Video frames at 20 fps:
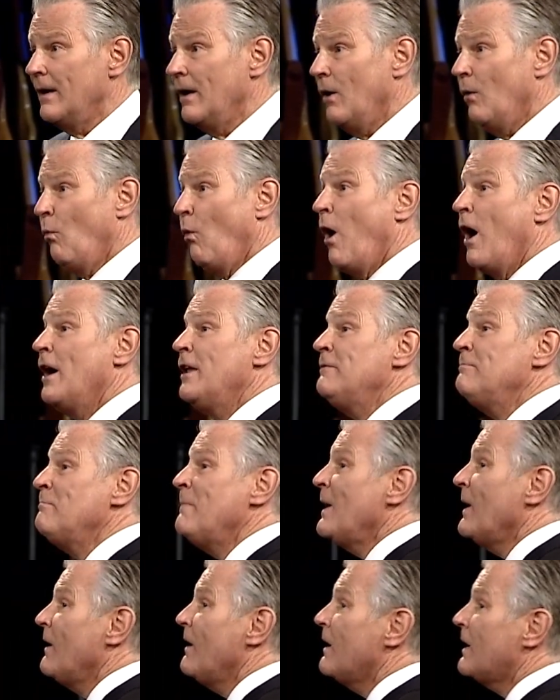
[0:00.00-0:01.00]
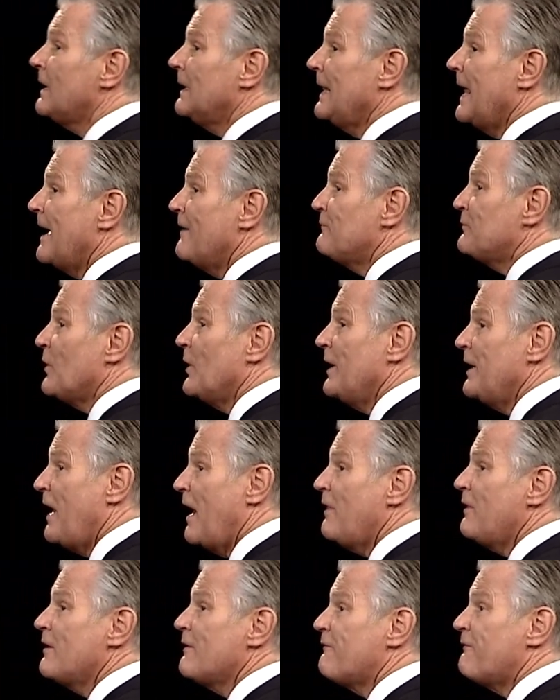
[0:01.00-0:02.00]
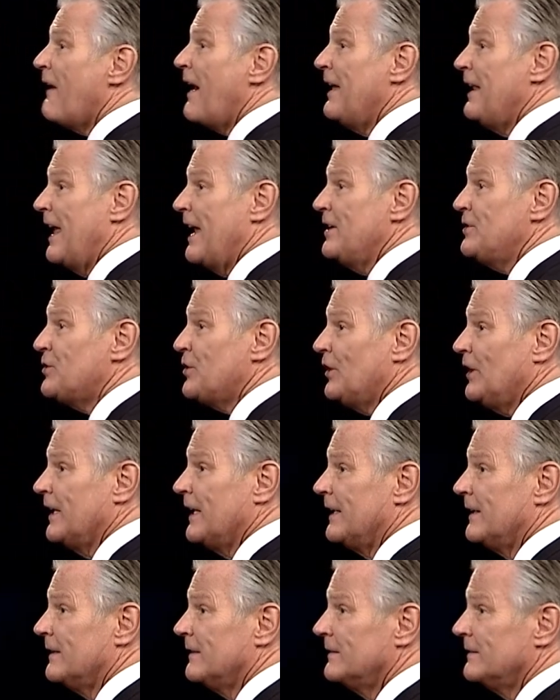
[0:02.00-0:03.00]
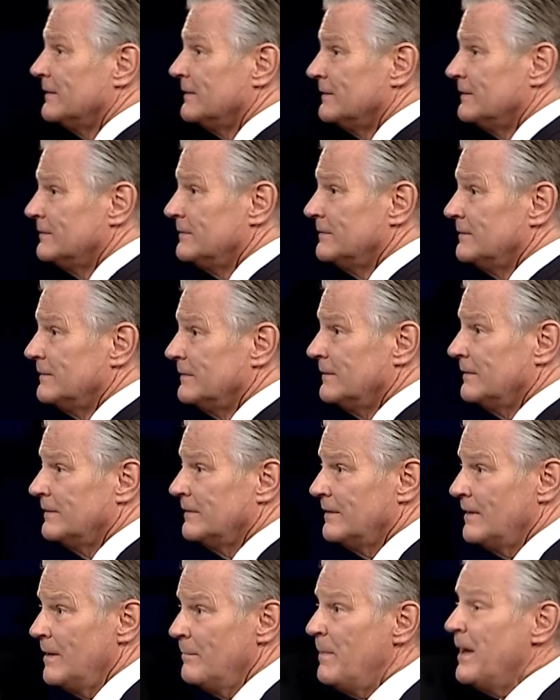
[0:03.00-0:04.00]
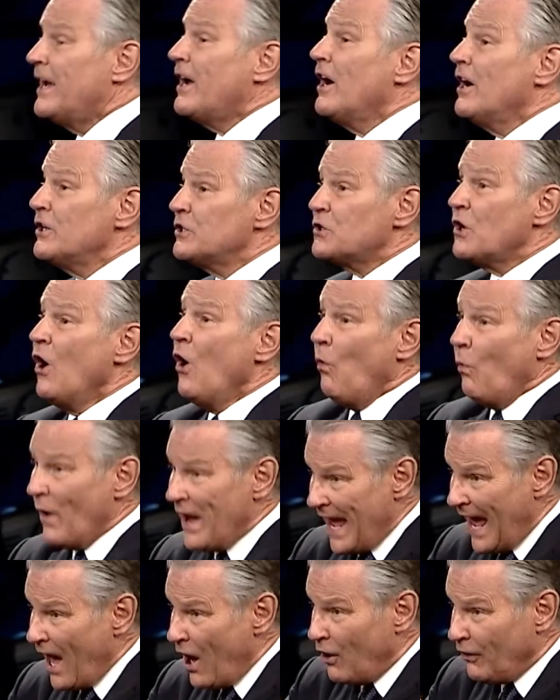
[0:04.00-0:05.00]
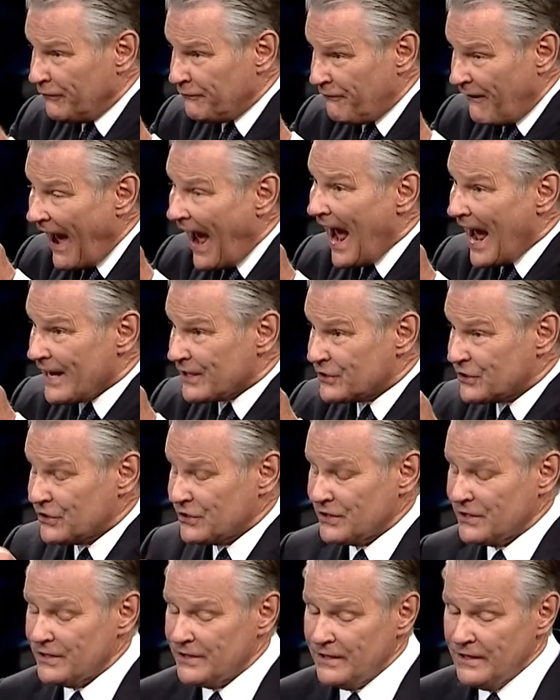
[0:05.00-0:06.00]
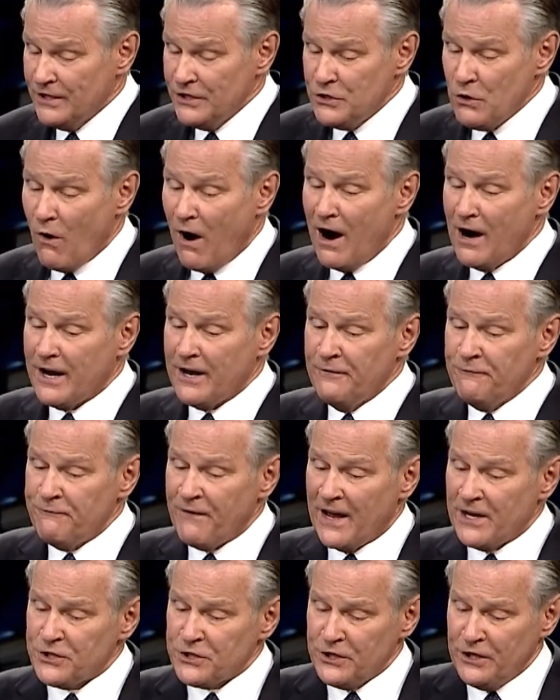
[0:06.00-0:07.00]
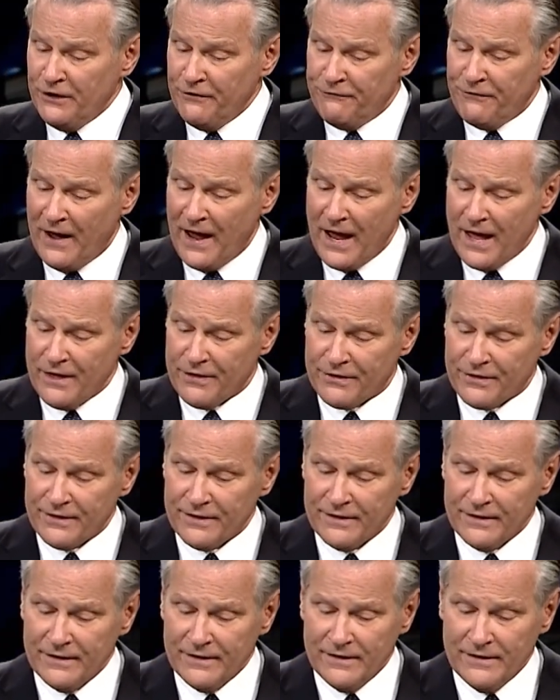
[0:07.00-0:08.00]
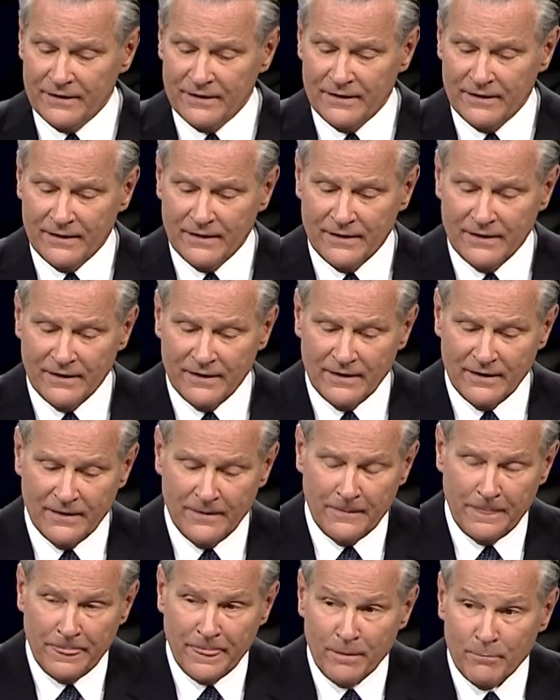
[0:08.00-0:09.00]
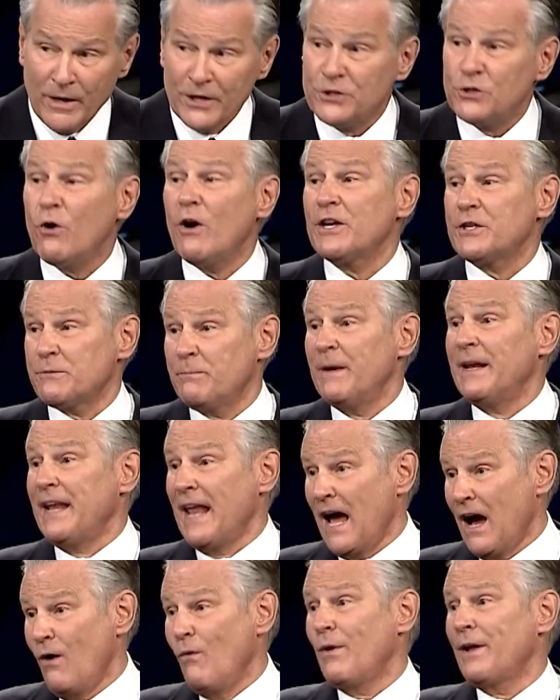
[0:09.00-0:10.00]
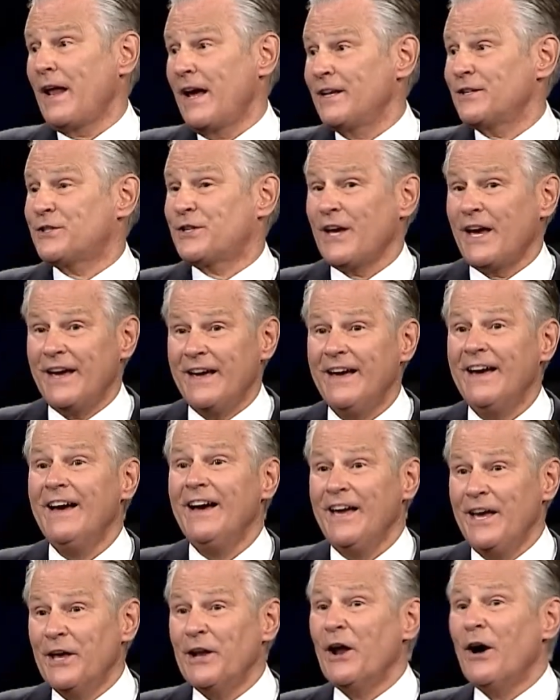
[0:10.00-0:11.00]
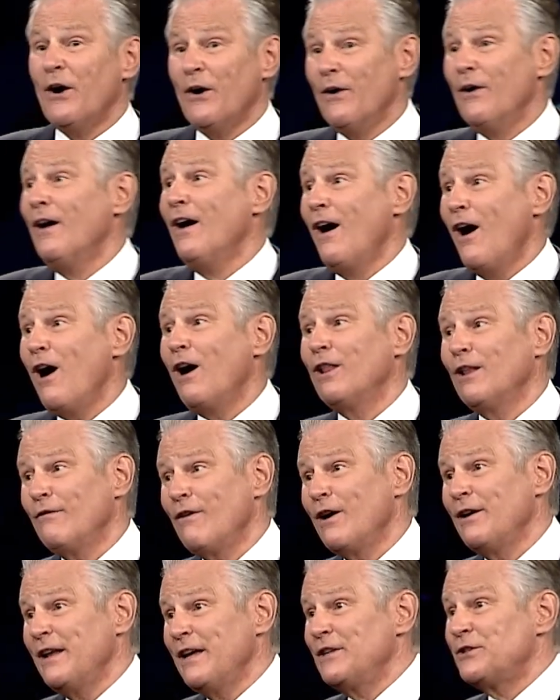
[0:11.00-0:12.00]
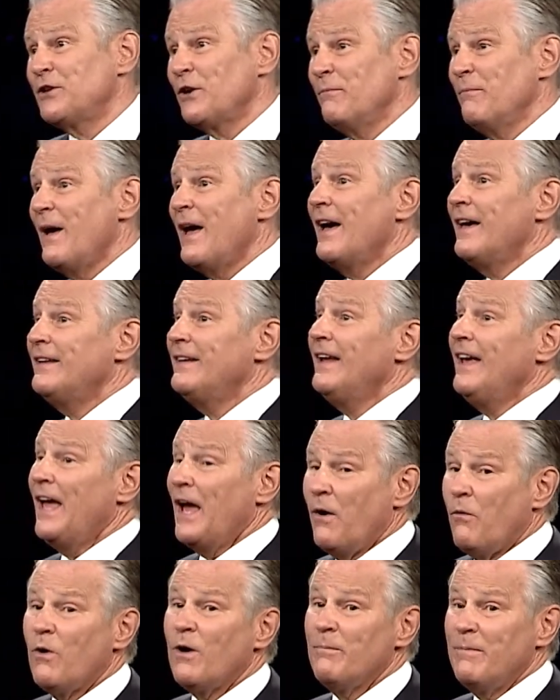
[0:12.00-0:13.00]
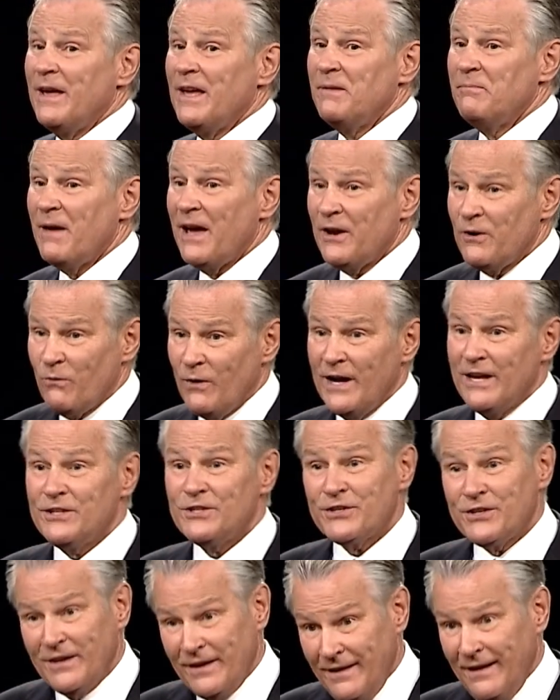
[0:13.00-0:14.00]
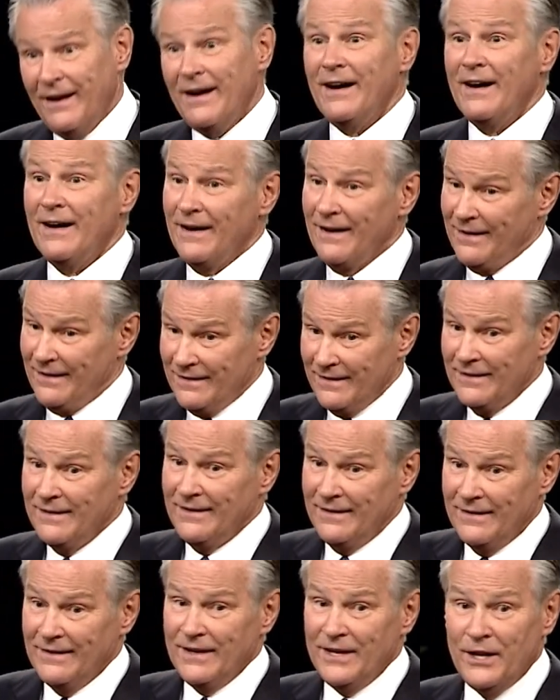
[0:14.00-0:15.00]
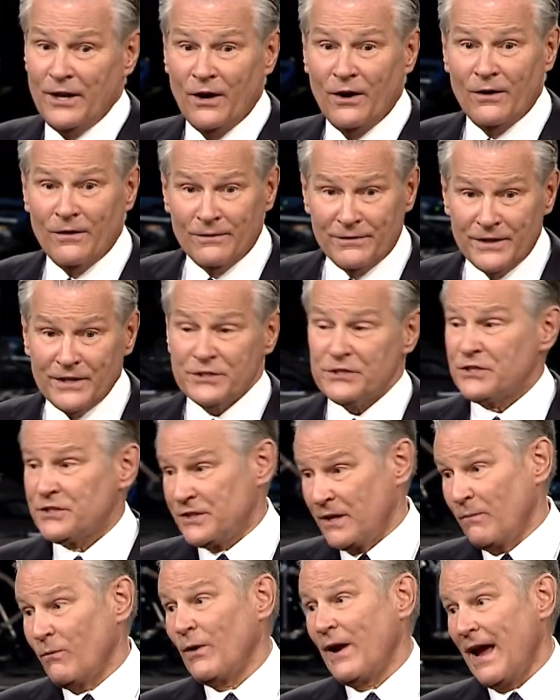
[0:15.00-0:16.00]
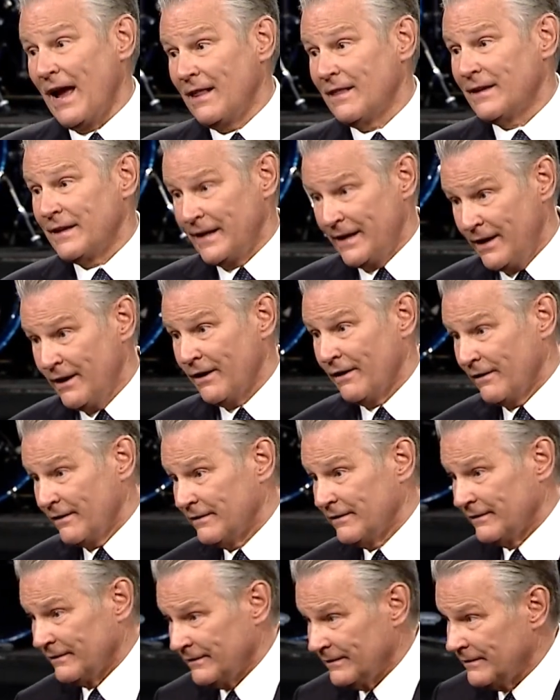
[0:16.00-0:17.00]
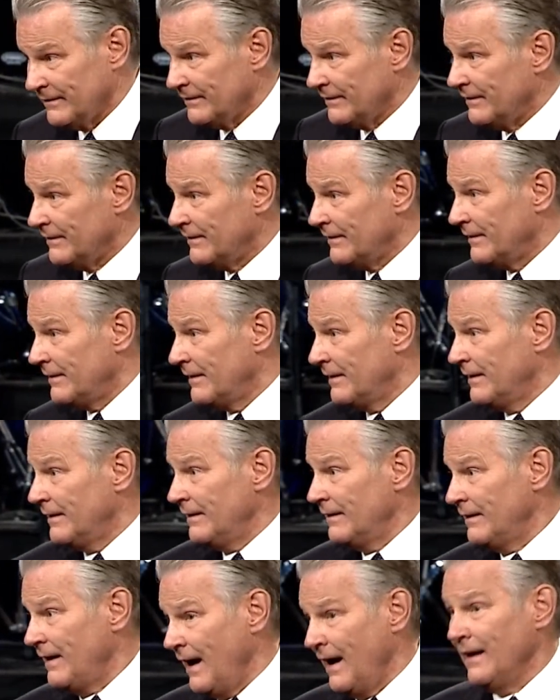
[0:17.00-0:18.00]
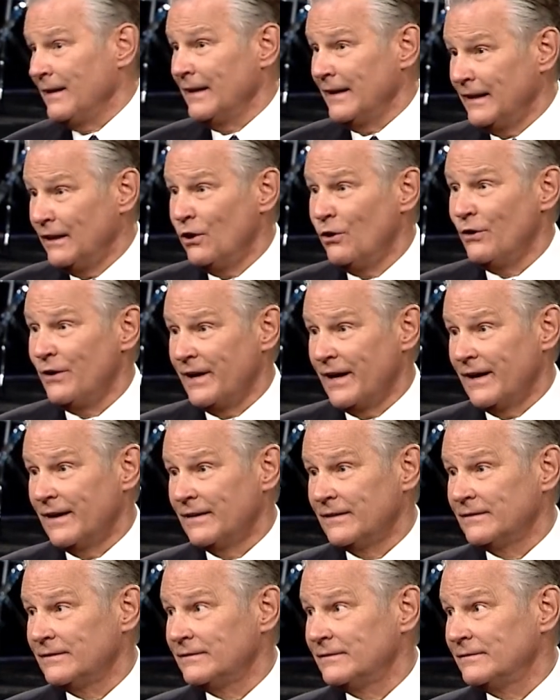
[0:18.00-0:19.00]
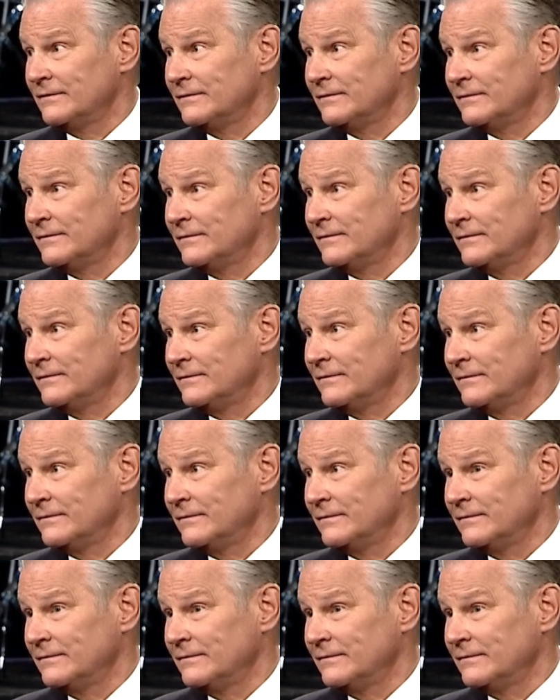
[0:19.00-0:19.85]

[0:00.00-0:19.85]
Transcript: One miracle after another financially, because we held fast to our confession of faith. But trust me, now when I say, you know, all of our needs are met and we're being made rich, uh, you know, this is some reality here. Hallelujah. Hallelujah.